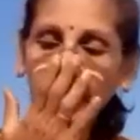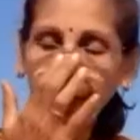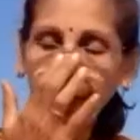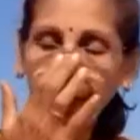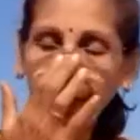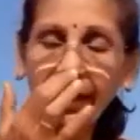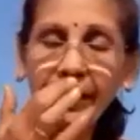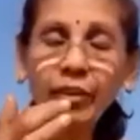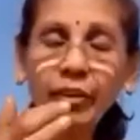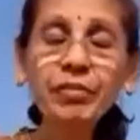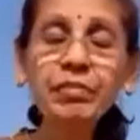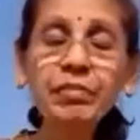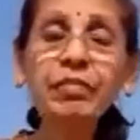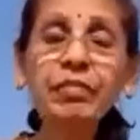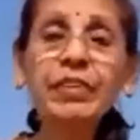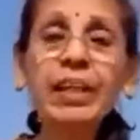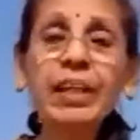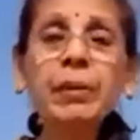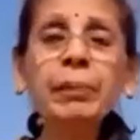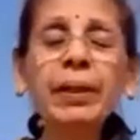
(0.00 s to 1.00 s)
Around
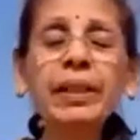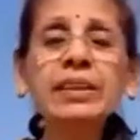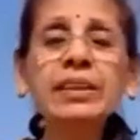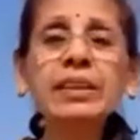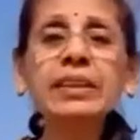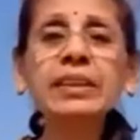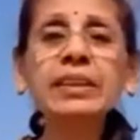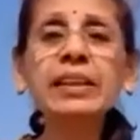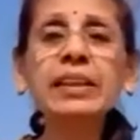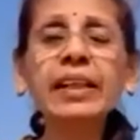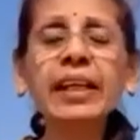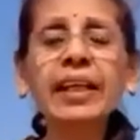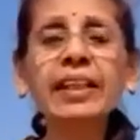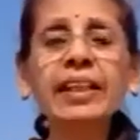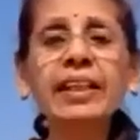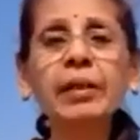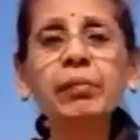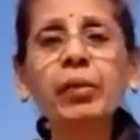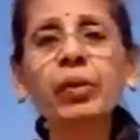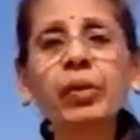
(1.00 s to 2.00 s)
15 pages in the Hindi
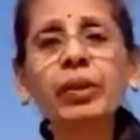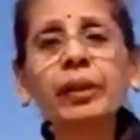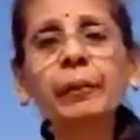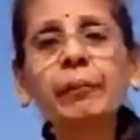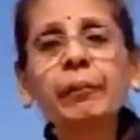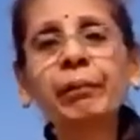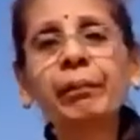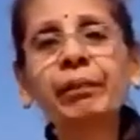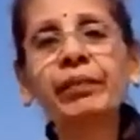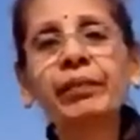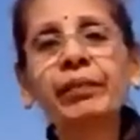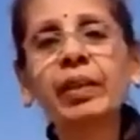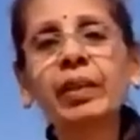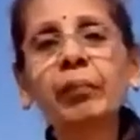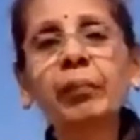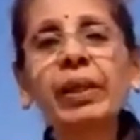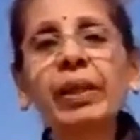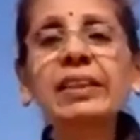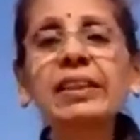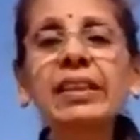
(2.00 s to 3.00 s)
book.
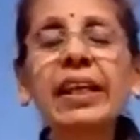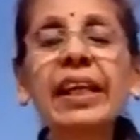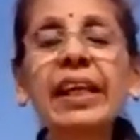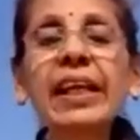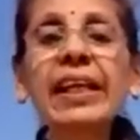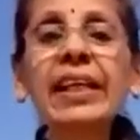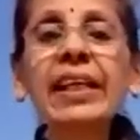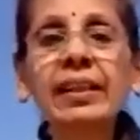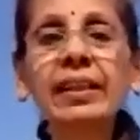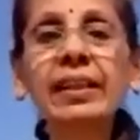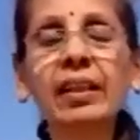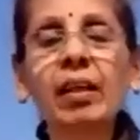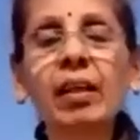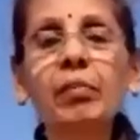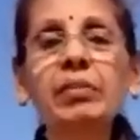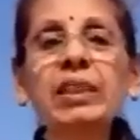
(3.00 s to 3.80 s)
Please read and come.